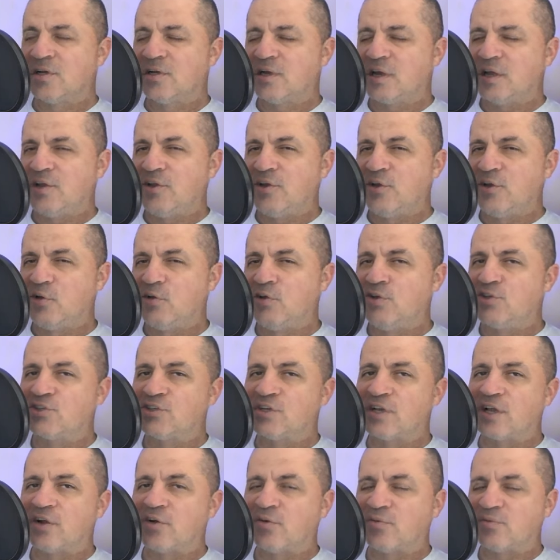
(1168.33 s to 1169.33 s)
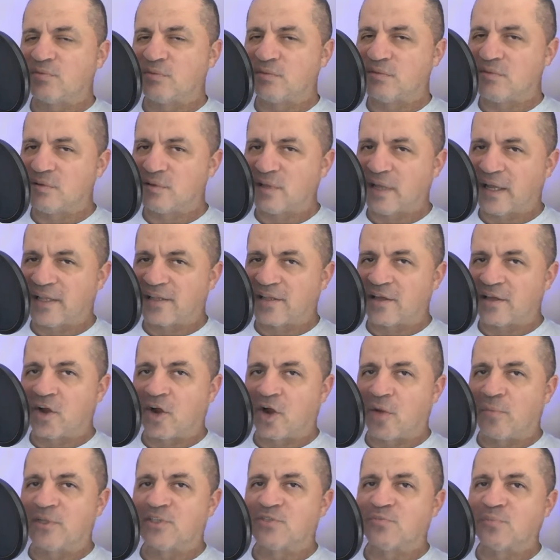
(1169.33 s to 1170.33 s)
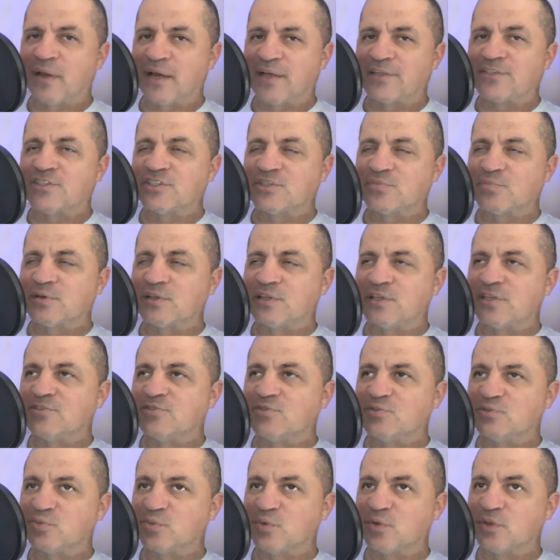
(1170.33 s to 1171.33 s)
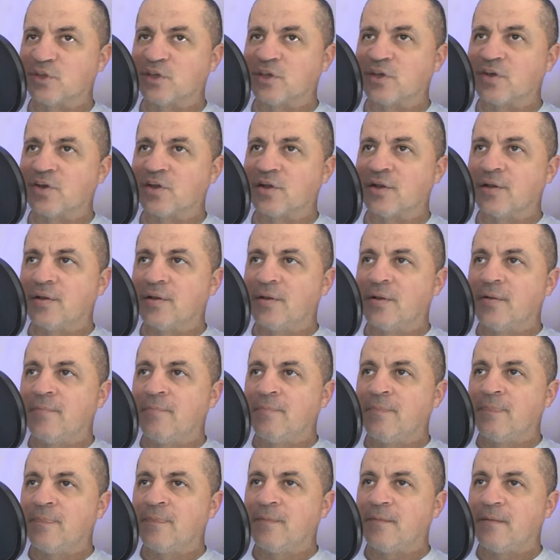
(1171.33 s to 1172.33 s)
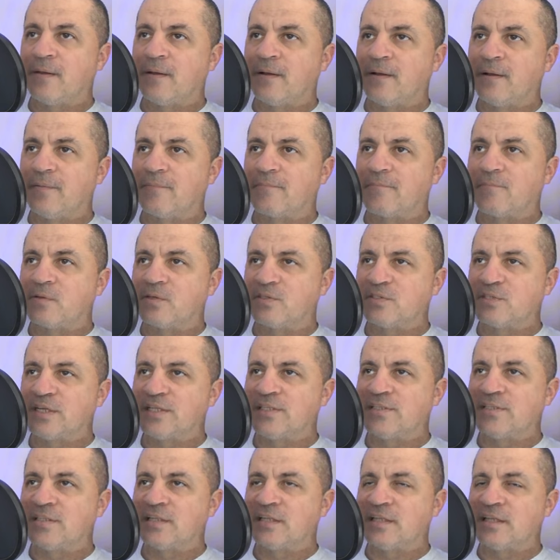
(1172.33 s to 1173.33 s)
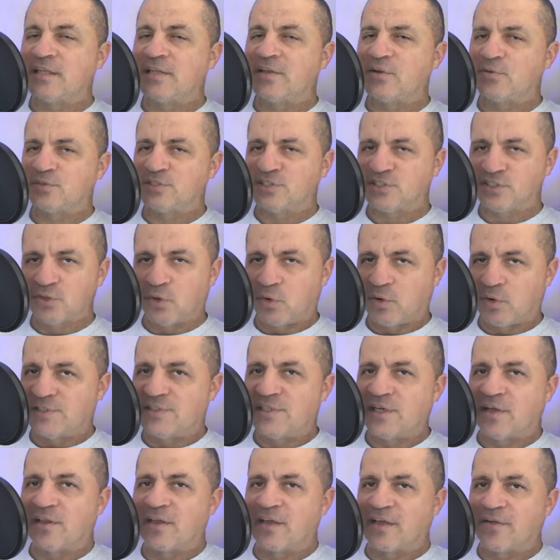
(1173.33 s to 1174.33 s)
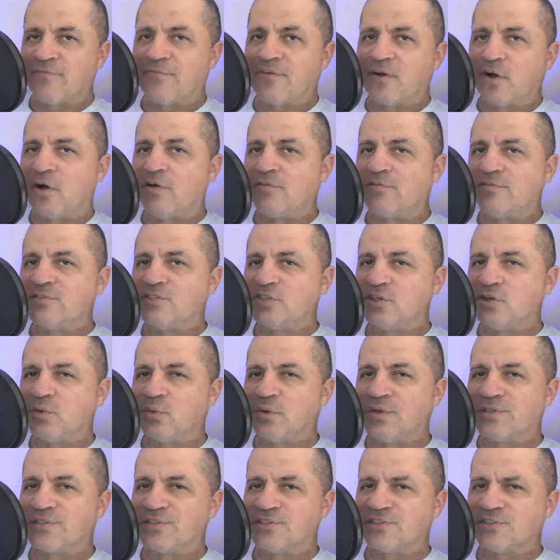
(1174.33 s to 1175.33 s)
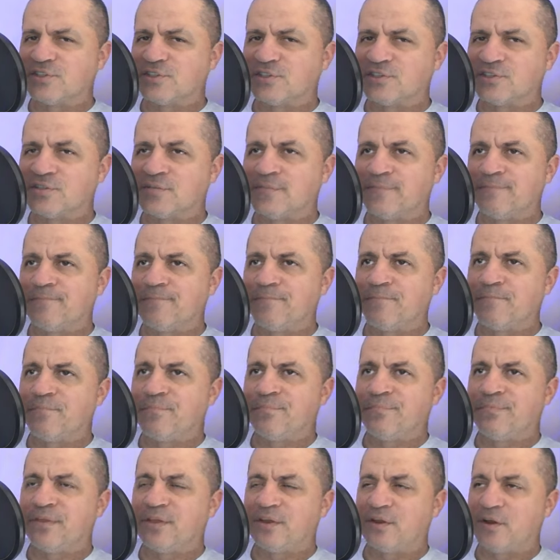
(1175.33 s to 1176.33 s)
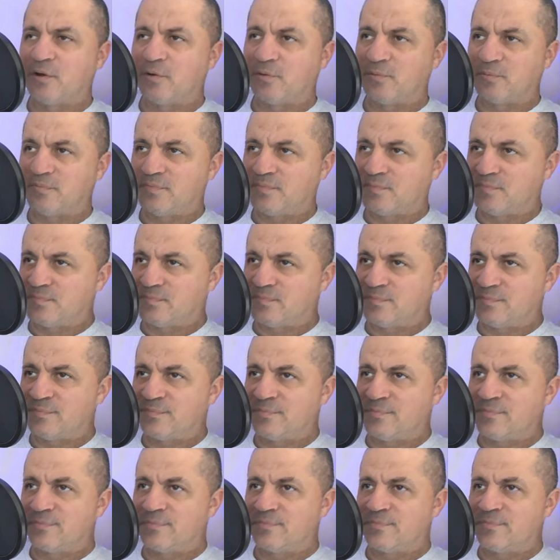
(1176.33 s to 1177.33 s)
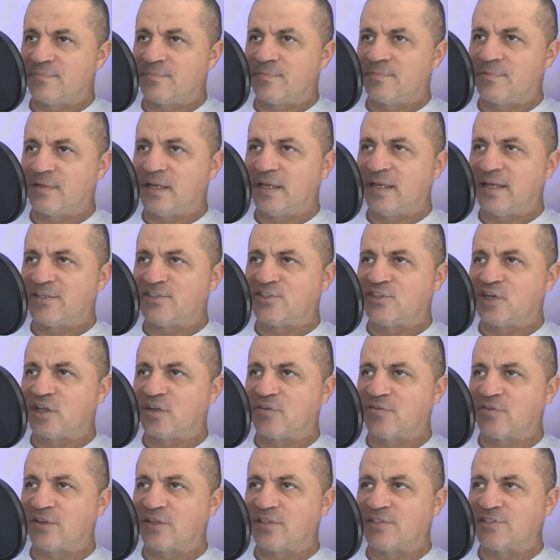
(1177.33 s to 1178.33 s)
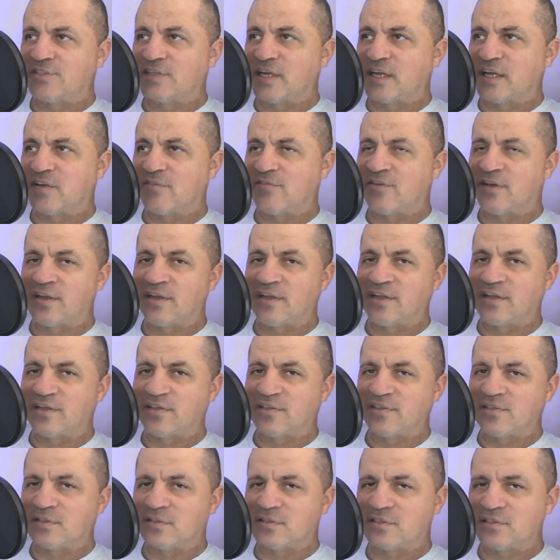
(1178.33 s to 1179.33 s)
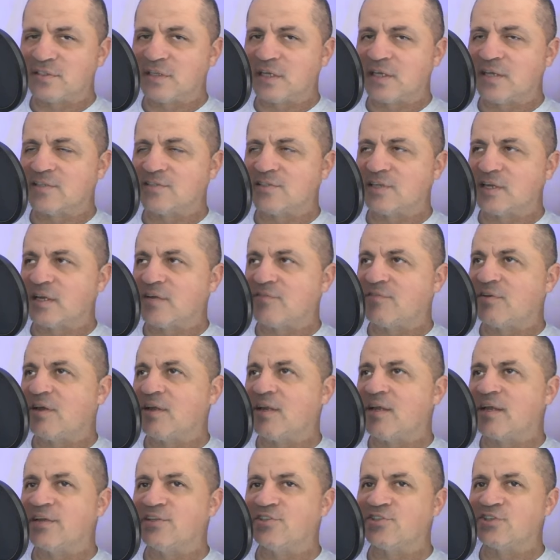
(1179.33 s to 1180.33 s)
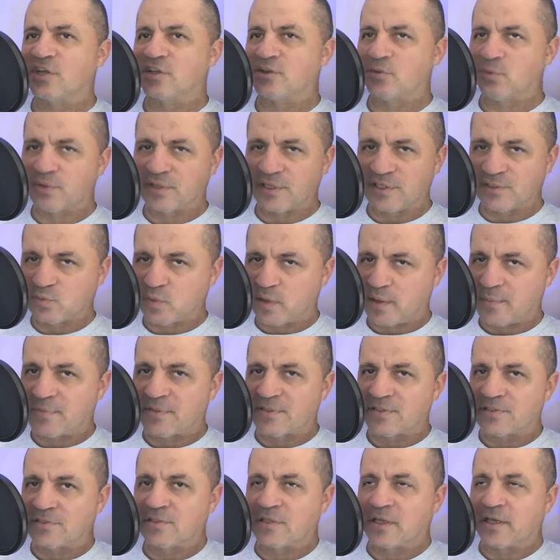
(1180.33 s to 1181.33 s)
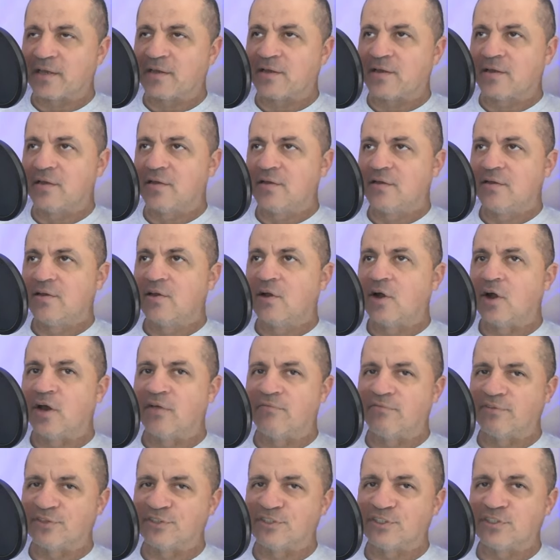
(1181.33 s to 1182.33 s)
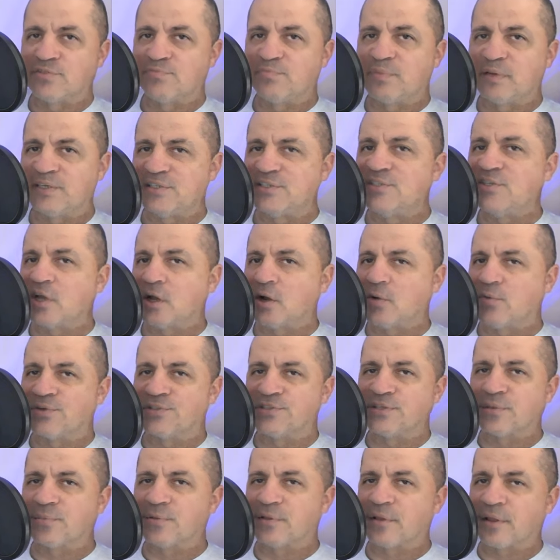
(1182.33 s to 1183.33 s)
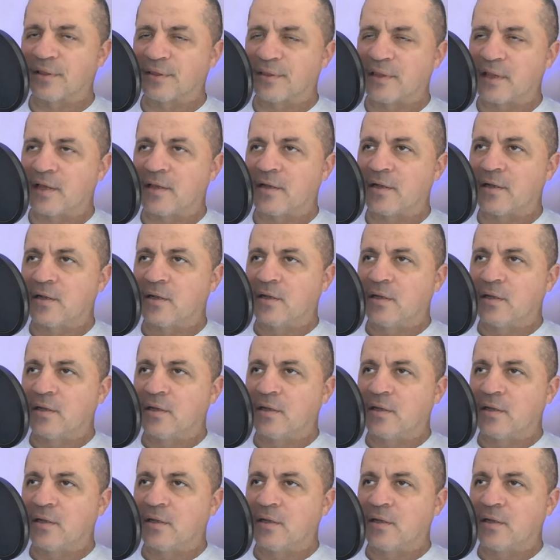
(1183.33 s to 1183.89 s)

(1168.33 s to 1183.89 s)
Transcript: and you know, usually I don't like the garbage matches, but this was really good because um, they there was storytelling involved too. It wasn't just you know hit each other for the sake of hitting sake of hitting each other with these weapons, like Kon versus PCO or something like that.